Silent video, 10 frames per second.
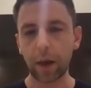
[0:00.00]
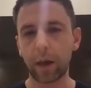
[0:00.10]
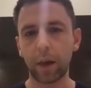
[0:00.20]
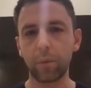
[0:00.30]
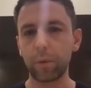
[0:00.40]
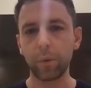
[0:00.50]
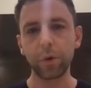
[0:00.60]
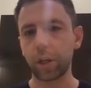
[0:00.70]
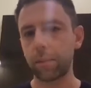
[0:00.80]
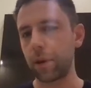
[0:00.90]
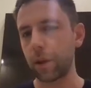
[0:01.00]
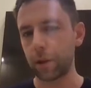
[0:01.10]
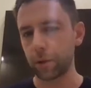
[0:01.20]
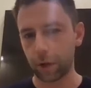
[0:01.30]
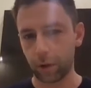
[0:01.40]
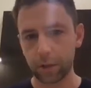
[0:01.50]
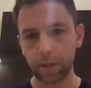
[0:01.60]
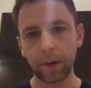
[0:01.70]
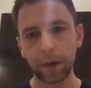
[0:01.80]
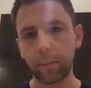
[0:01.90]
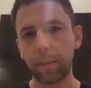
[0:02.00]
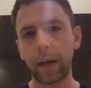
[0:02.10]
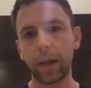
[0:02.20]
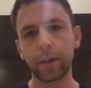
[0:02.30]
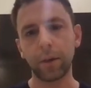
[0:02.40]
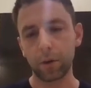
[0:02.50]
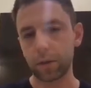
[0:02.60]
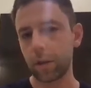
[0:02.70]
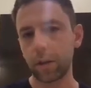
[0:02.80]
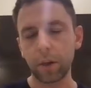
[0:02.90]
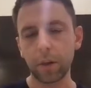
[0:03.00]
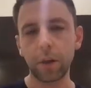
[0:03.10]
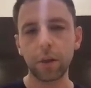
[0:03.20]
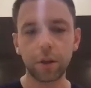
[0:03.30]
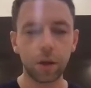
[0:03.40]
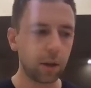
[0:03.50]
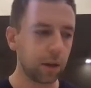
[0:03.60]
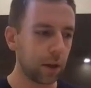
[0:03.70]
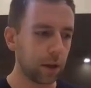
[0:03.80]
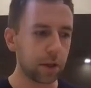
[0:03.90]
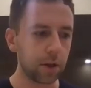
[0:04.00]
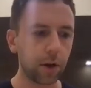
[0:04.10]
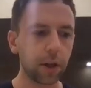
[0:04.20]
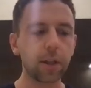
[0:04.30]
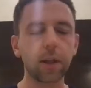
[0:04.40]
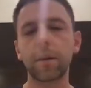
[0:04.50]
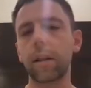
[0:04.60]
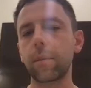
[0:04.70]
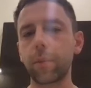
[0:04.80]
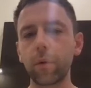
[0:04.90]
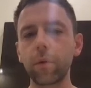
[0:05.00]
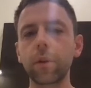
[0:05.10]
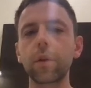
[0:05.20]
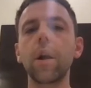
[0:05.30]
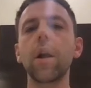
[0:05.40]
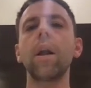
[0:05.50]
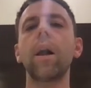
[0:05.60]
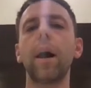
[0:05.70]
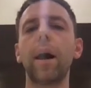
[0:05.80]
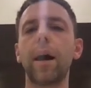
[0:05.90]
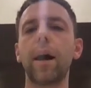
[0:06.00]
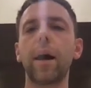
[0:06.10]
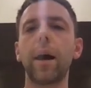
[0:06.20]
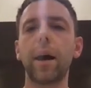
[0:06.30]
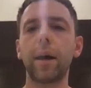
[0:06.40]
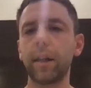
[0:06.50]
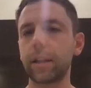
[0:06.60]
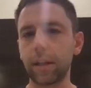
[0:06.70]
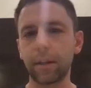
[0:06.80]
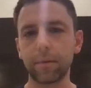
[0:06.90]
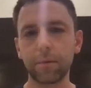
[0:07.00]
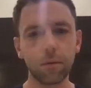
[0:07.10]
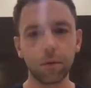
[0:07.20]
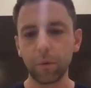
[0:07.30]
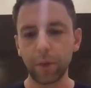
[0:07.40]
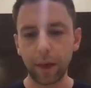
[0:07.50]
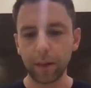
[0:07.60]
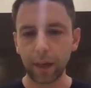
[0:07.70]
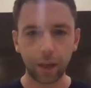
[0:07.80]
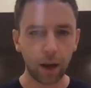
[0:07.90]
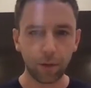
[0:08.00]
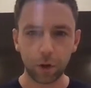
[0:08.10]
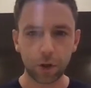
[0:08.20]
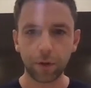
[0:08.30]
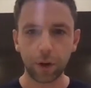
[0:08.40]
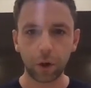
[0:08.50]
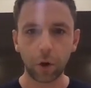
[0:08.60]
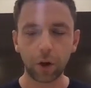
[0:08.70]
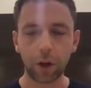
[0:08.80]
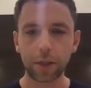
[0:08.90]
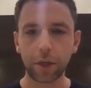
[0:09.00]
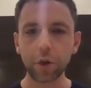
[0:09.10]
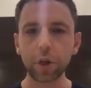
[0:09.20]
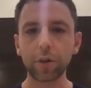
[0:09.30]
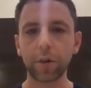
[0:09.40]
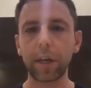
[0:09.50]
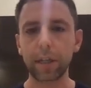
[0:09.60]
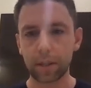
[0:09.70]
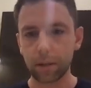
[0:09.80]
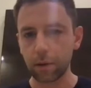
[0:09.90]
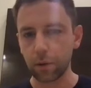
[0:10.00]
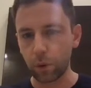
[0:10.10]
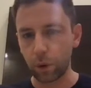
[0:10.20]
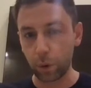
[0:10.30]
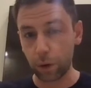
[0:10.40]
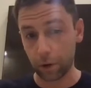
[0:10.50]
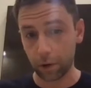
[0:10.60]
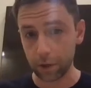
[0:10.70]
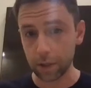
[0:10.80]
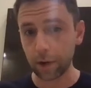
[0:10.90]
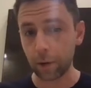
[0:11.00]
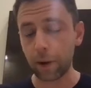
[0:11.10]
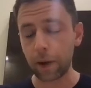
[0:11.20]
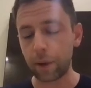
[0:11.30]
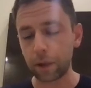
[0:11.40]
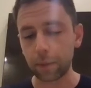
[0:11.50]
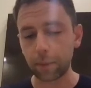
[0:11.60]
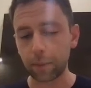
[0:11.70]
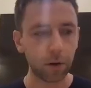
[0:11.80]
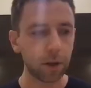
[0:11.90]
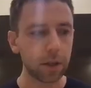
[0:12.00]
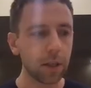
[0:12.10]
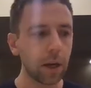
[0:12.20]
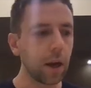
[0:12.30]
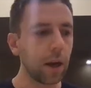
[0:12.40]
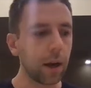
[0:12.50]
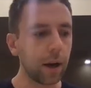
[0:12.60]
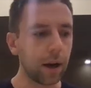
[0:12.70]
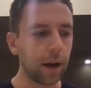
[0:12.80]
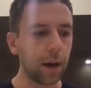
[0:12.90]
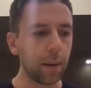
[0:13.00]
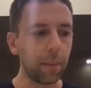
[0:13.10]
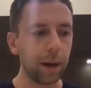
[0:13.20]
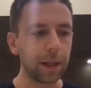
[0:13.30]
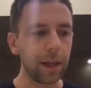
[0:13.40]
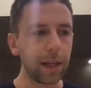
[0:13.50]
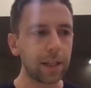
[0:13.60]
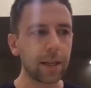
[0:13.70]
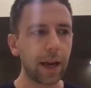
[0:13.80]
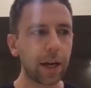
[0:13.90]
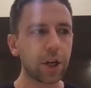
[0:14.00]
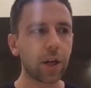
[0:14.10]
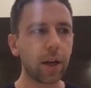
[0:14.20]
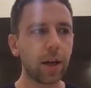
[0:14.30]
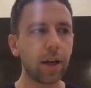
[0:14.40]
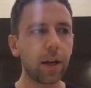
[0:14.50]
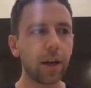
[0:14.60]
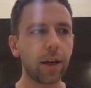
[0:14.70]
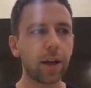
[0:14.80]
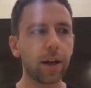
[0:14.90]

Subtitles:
which can be then recursively combined also in the circuits and proven. And they can have also very long execution trace where we recursively combine multiple circuits. But it's actually,